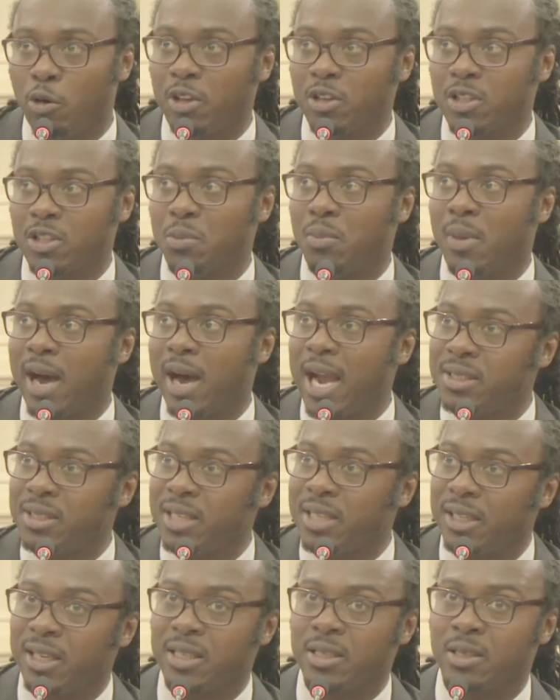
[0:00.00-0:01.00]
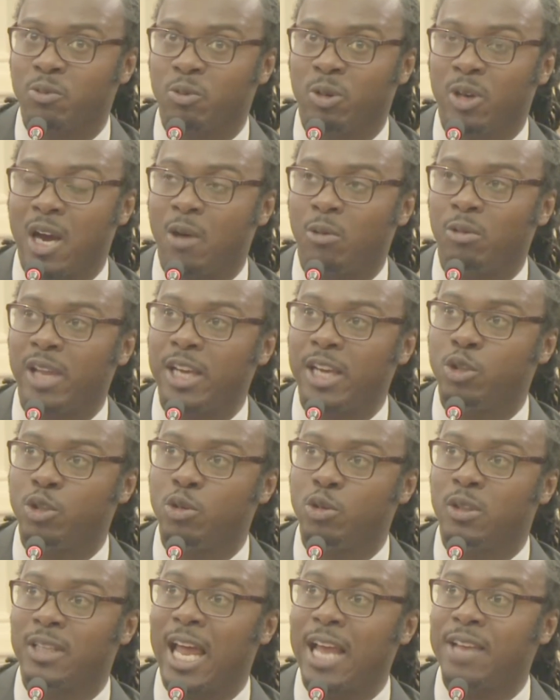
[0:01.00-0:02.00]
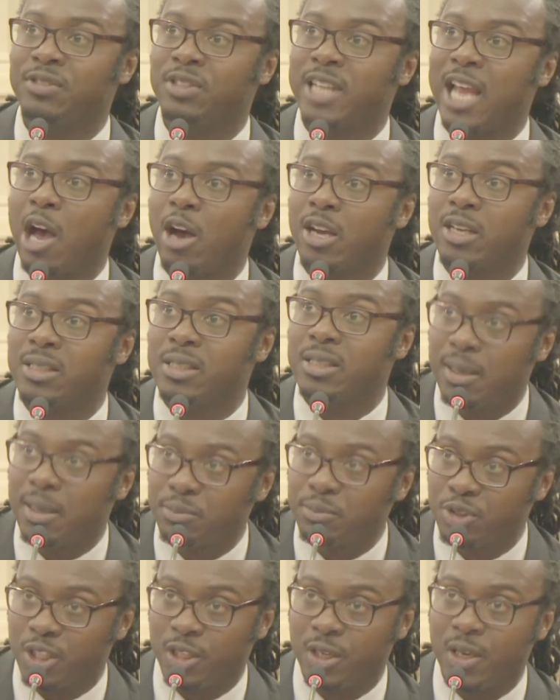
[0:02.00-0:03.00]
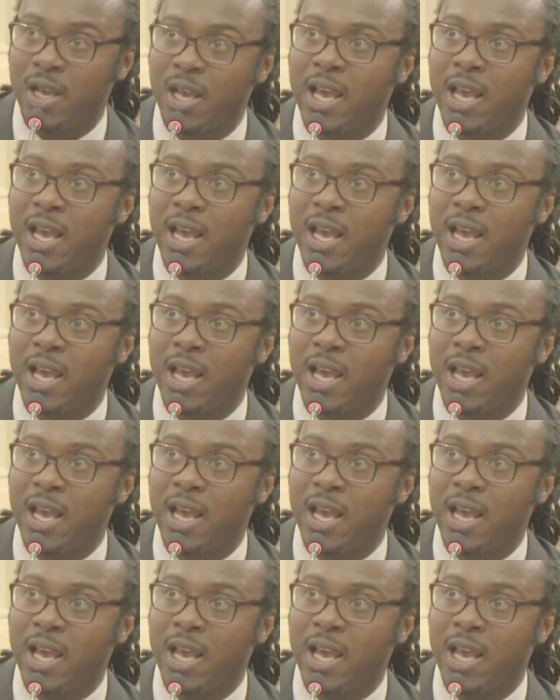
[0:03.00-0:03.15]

There's a mindset that's related to lifestyle consumption.